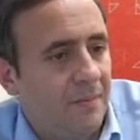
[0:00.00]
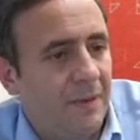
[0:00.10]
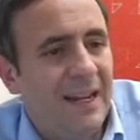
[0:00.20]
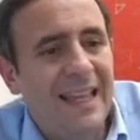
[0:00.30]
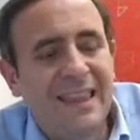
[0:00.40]

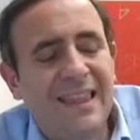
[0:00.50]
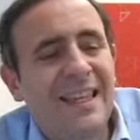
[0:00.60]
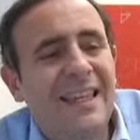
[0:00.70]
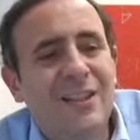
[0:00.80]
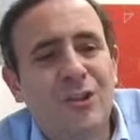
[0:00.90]
But I
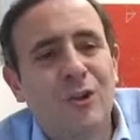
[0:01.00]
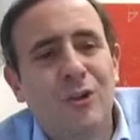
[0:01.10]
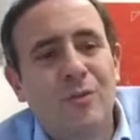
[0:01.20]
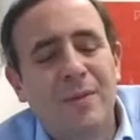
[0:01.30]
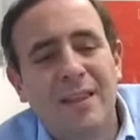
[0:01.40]
think it's
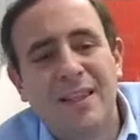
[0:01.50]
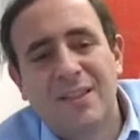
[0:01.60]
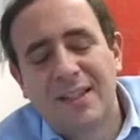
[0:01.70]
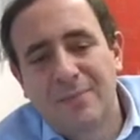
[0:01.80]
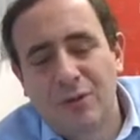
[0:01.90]
going to be
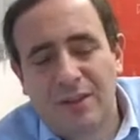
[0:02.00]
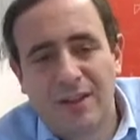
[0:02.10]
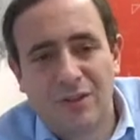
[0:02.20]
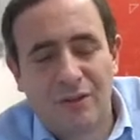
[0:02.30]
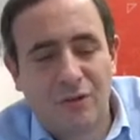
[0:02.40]
these types of things